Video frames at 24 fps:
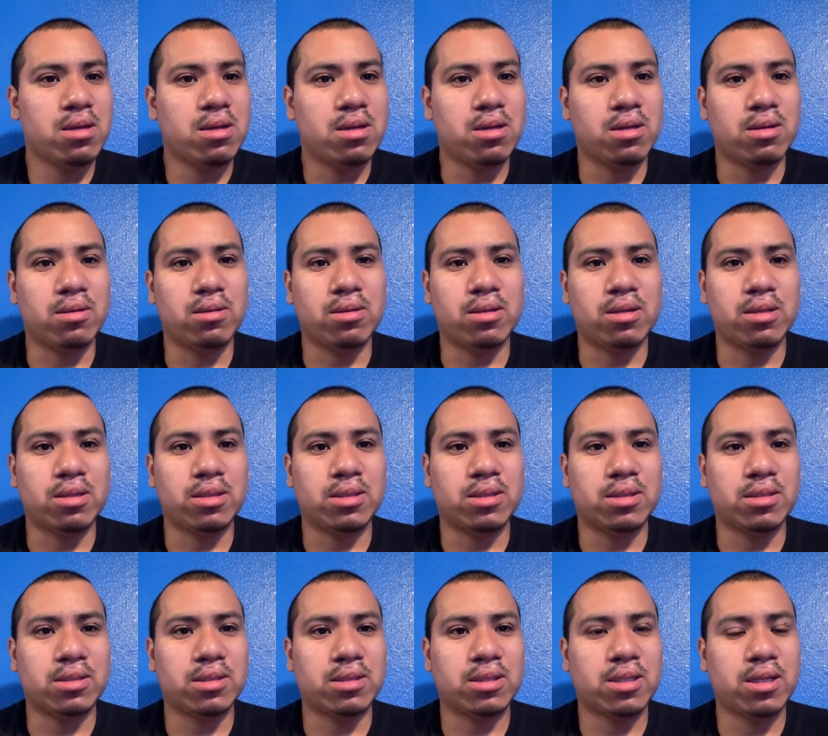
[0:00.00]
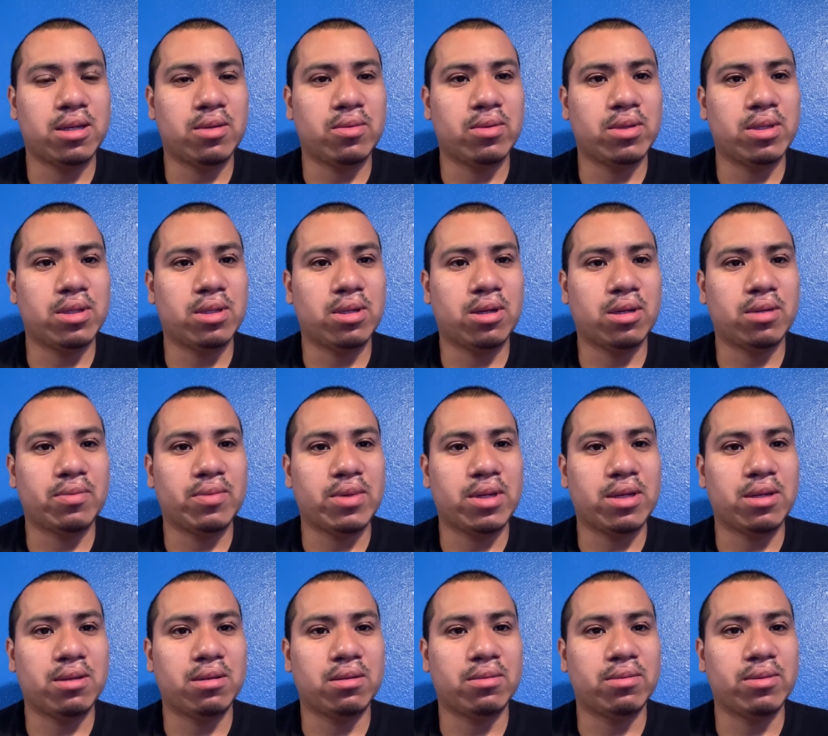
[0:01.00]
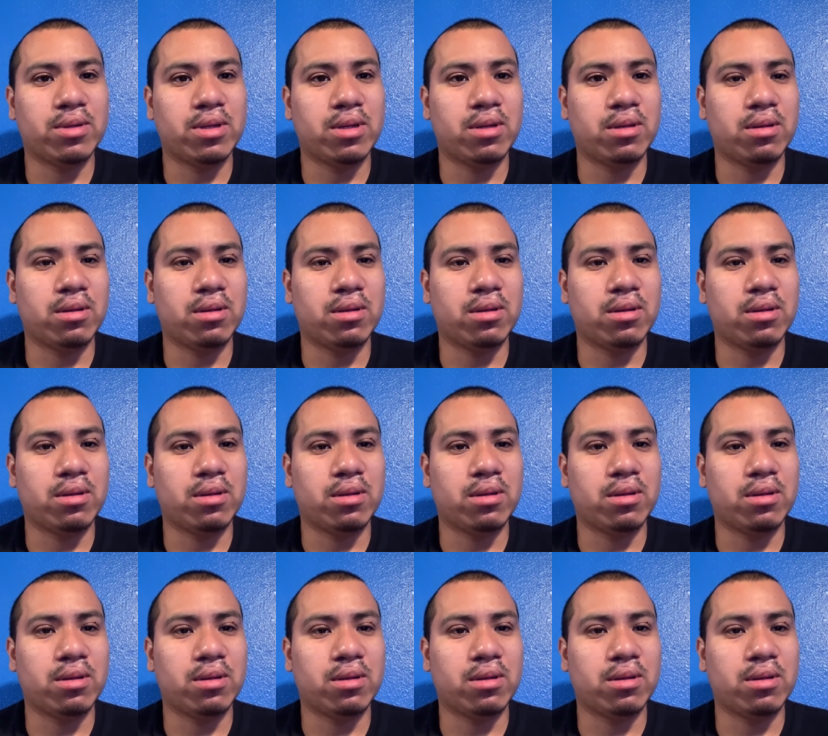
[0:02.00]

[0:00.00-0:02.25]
you know, and then she just kind of really talked me out of it.